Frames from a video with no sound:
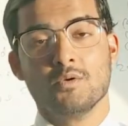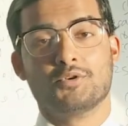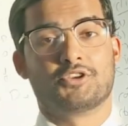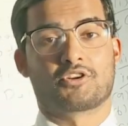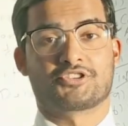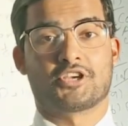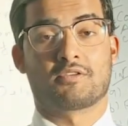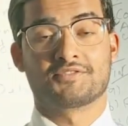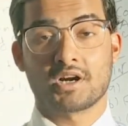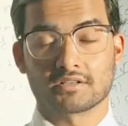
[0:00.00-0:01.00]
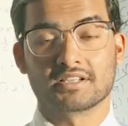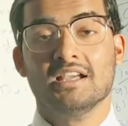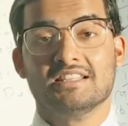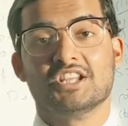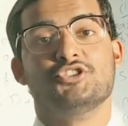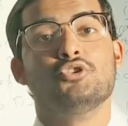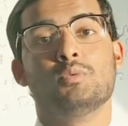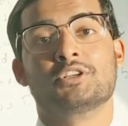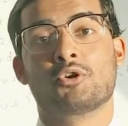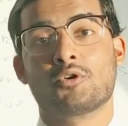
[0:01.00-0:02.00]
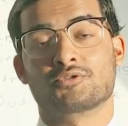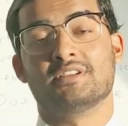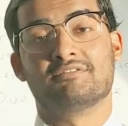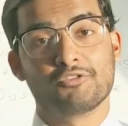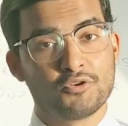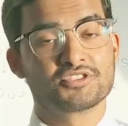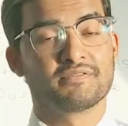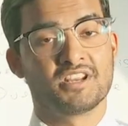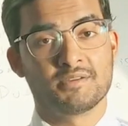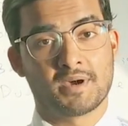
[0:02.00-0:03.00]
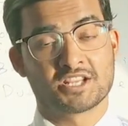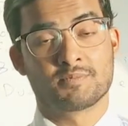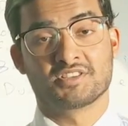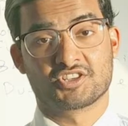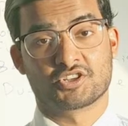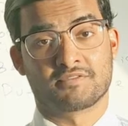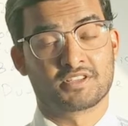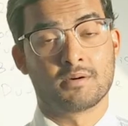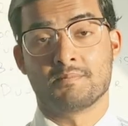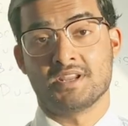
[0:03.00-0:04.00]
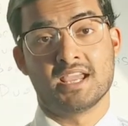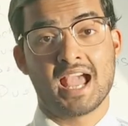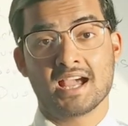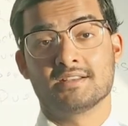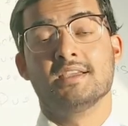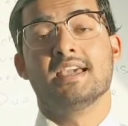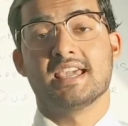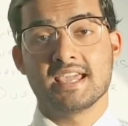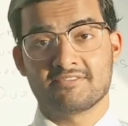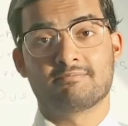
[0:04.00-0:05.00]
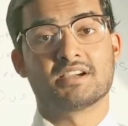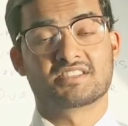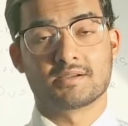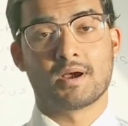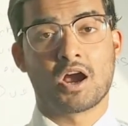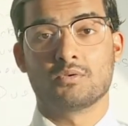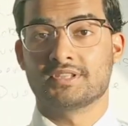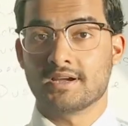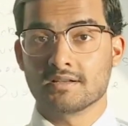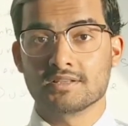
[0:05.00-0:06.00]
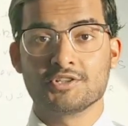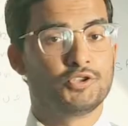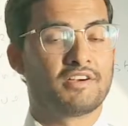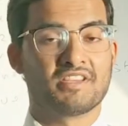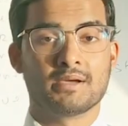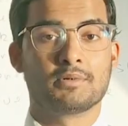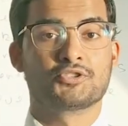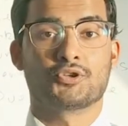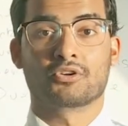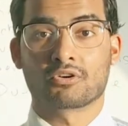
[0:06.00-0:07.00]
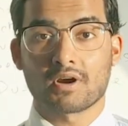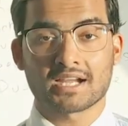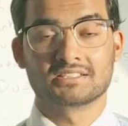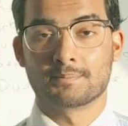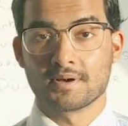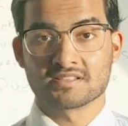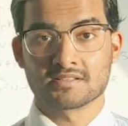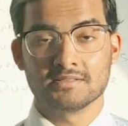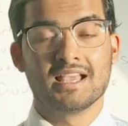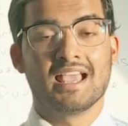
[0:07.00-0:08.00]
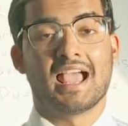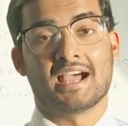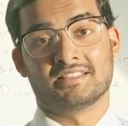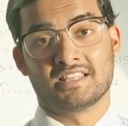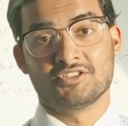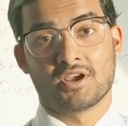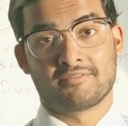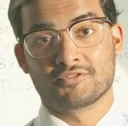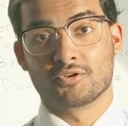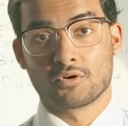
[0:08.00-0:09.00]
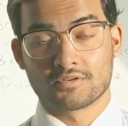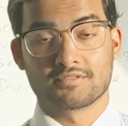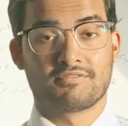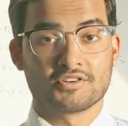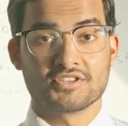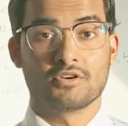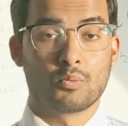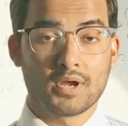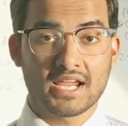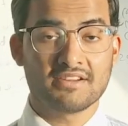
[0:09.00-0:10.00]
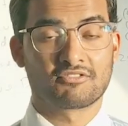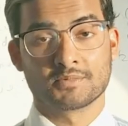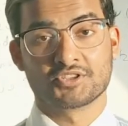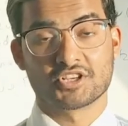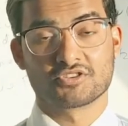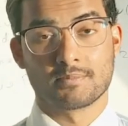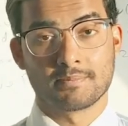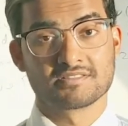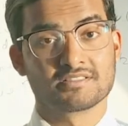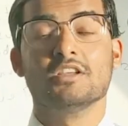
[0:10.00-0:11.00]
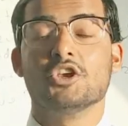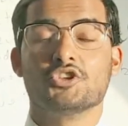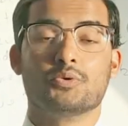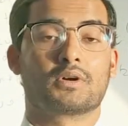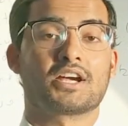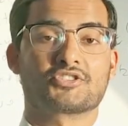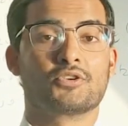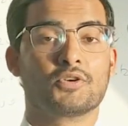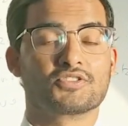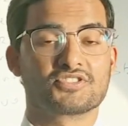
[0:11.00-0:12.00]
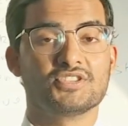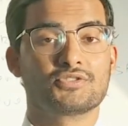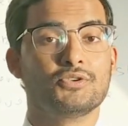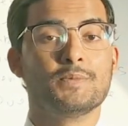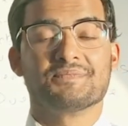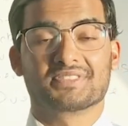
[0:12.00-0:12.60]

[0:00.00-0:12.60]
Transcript: without a shadow of dark, that you will go on to influence the very management decision of the company. And if by somehow or the other you have able to crack the puzzle, and then you have to go on to find your way from the jigsaw puzzle, you will actually go on to see through